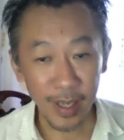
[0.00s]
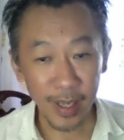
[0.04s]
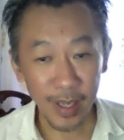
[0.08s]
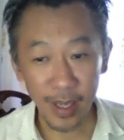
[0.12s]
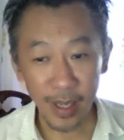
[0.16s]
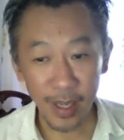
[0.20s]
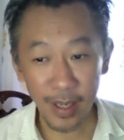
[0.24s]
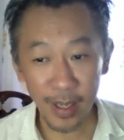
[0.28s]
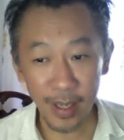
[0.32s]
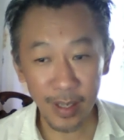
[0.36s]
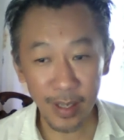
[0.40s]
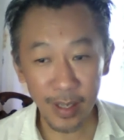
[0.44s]

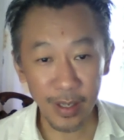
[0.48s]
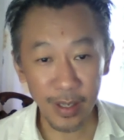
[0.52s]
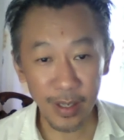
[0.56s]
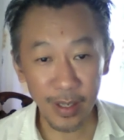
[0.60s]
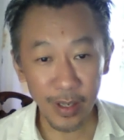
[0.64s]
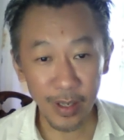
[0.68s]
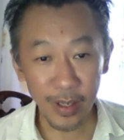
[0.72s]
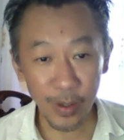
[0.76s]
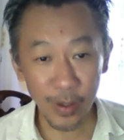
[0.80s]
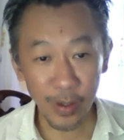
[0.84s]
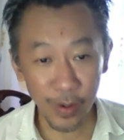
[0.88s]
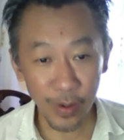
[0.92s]
and
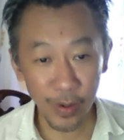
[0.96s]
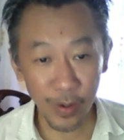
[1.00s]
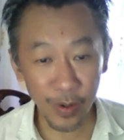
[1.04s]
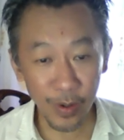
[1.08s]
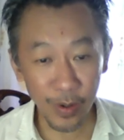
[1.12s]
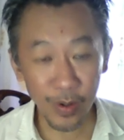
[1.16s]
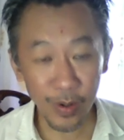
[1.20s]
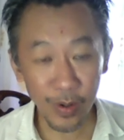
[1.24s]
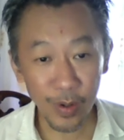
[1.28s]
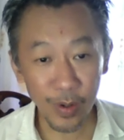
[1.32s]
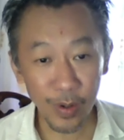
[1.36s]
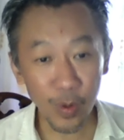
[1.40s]

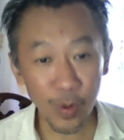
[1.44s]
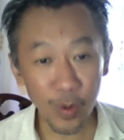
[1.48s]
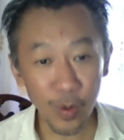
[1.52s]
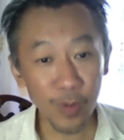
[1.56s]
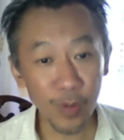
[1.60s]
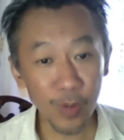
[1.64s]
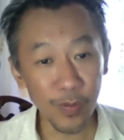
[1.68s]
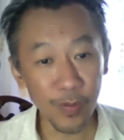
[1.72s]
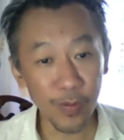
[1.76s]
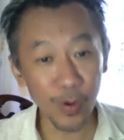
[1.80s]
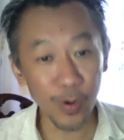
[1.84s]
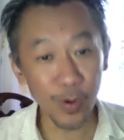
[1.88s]
your
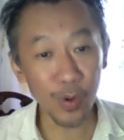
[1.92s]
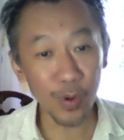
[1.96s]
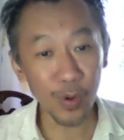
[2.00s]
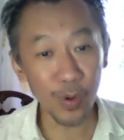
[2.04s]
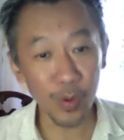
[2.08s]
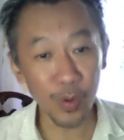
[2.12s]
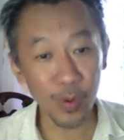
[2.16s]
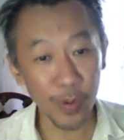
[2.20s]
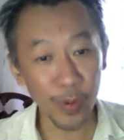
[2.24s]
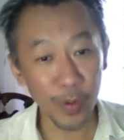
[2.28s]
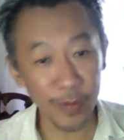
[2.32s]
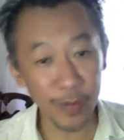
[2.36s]
own
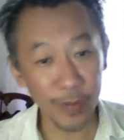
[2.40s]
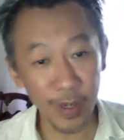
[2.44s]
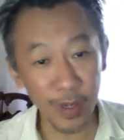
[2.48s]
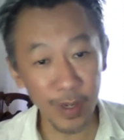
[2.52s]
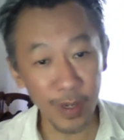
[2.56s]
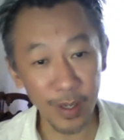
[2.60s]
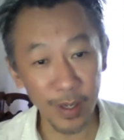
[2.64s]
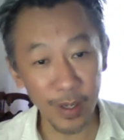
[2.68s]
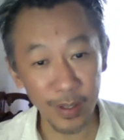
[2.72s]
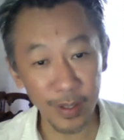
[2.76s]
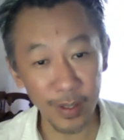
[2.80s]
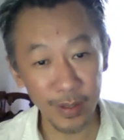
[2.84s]
flow with
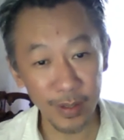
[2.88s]
God,